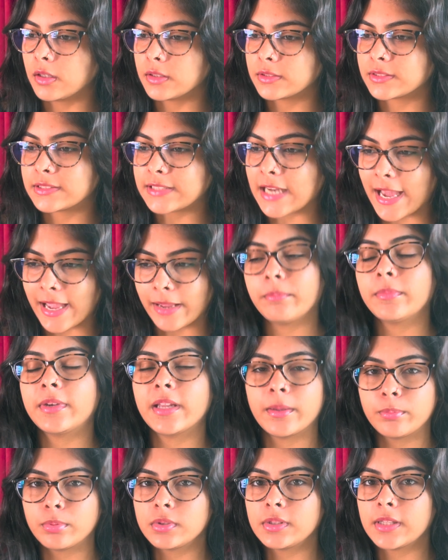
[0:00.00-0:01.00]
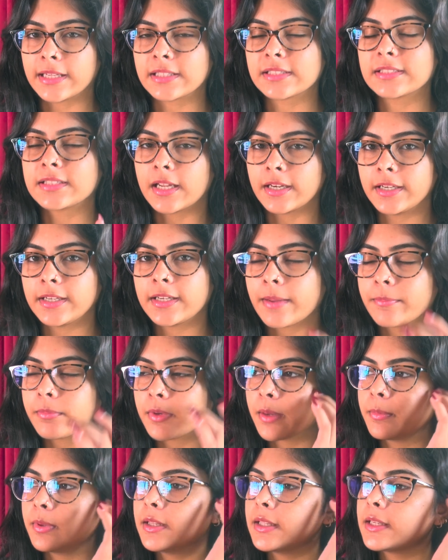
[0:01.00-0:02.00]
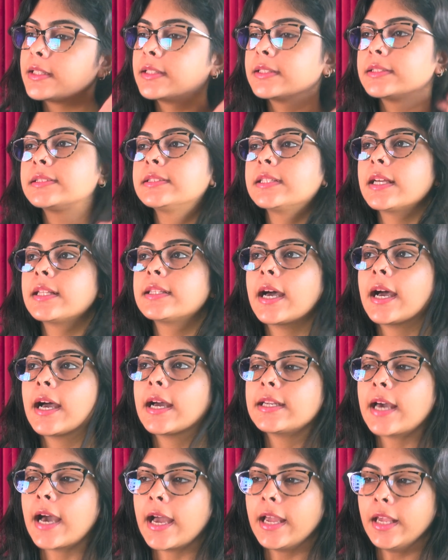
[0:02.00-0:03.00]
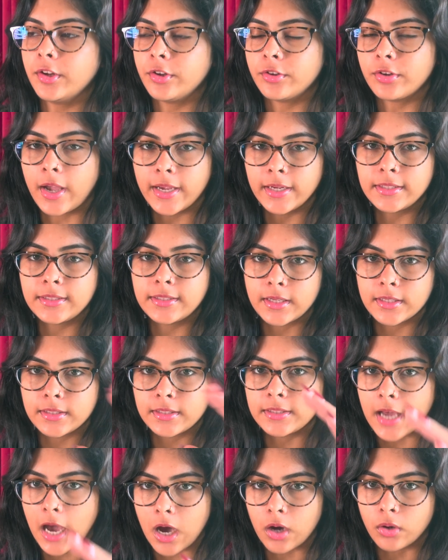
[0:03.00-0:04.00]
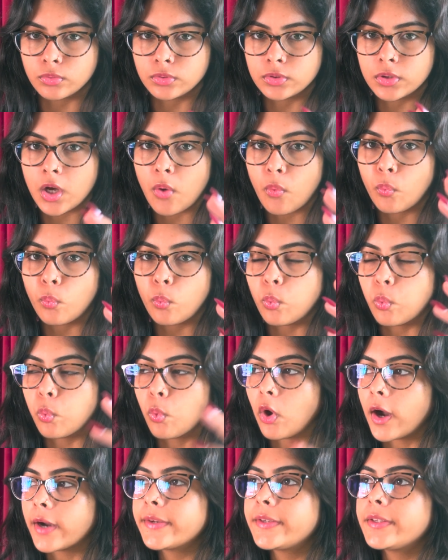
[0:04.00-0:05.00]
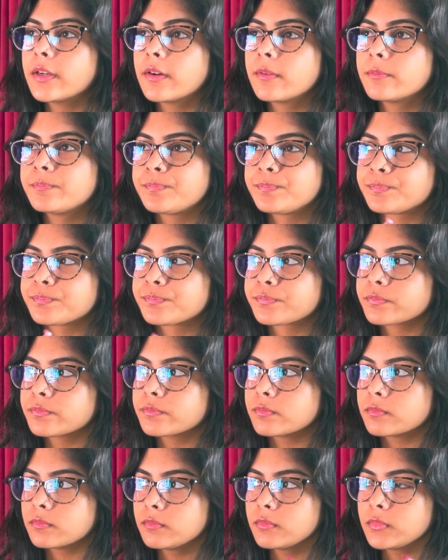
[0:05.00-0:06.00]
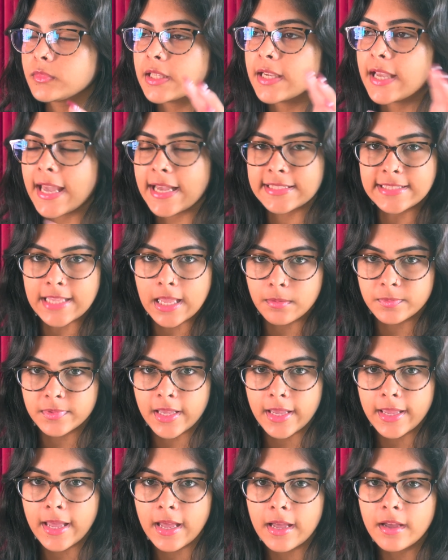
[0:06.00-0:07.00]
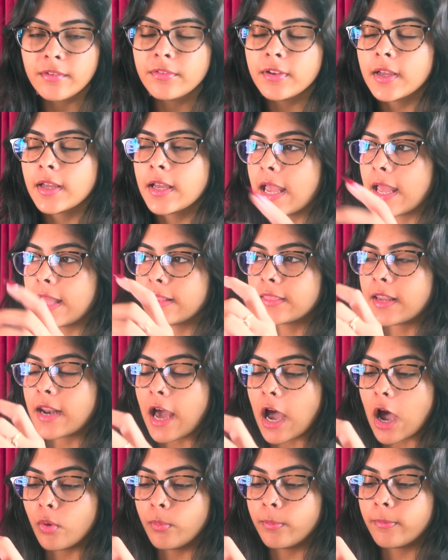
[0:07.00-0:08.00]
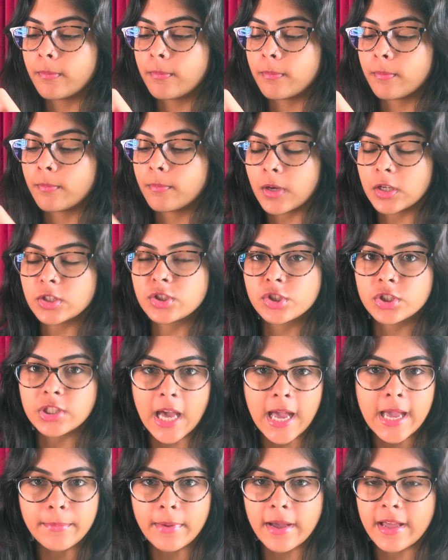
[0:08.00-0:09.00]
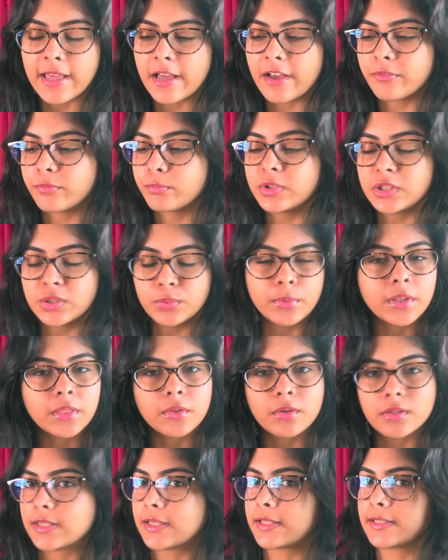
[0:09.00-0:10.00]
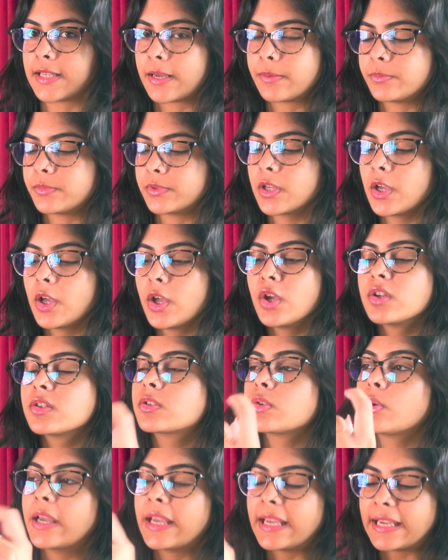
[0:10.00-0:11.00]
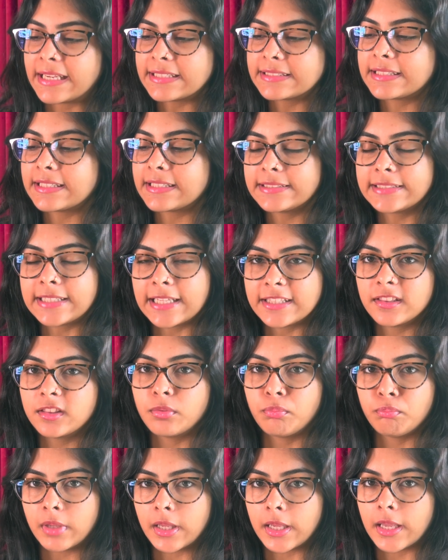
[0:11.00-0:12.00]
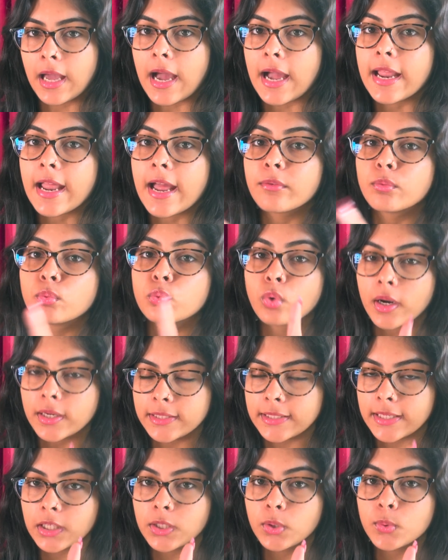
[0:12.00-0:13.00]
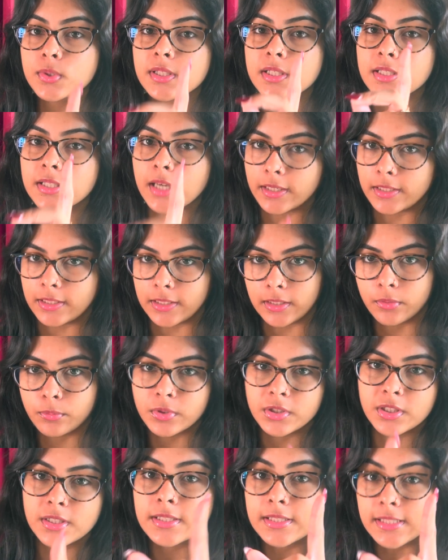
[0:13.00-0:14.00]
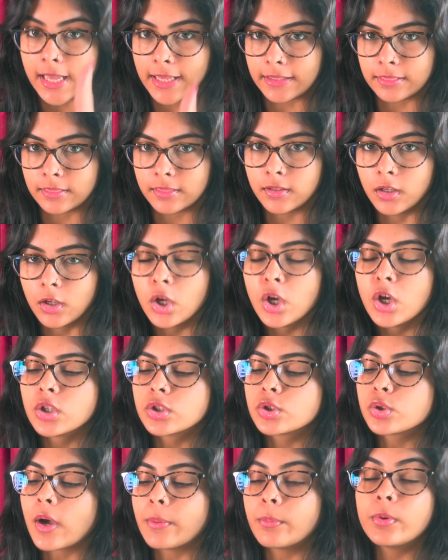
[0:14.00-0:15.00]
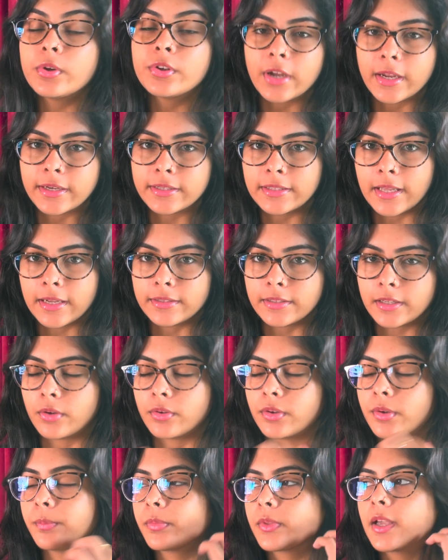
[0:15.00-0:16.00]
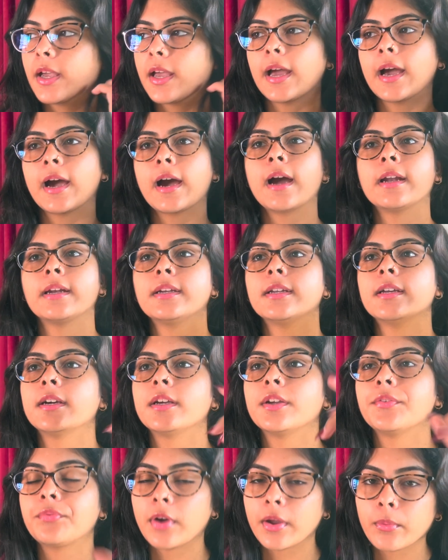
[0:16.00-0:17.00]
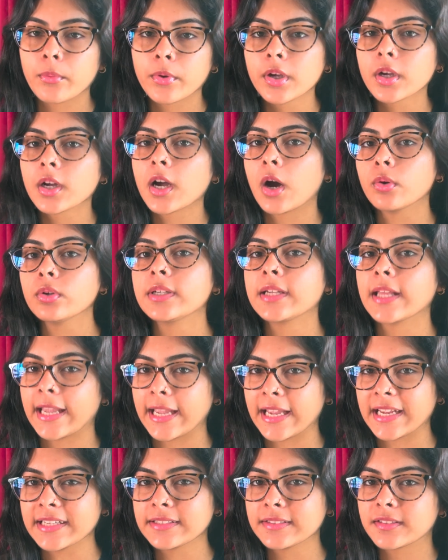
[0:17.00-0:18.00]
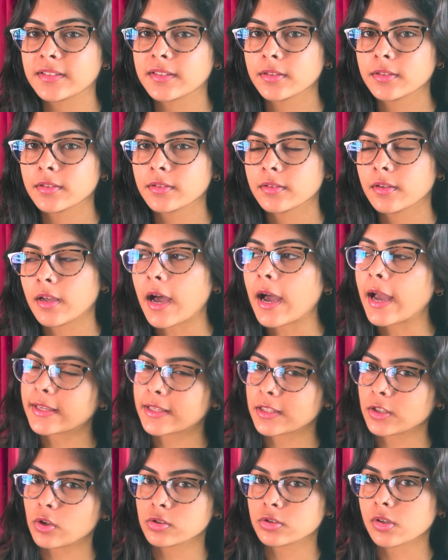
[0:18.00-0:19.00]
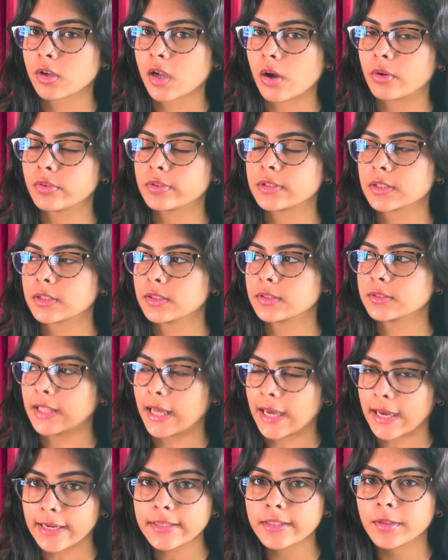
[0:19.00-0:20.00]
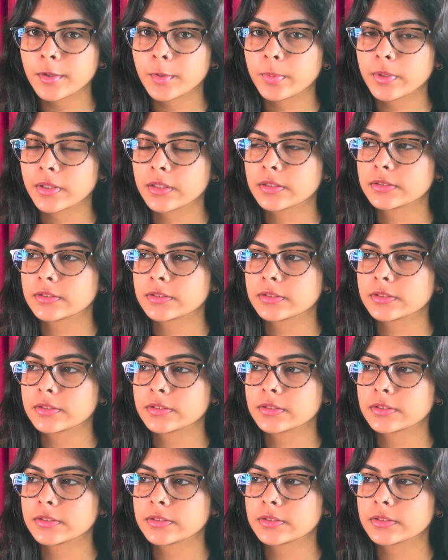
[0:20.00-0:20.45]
timetable, like study timetable, is that I write down what exams I have and then how much time I have between those exams. So 8th and 10th May I have one day to study, which is 9th, so I will write that down. And if I want to count 8th, I can also count that, because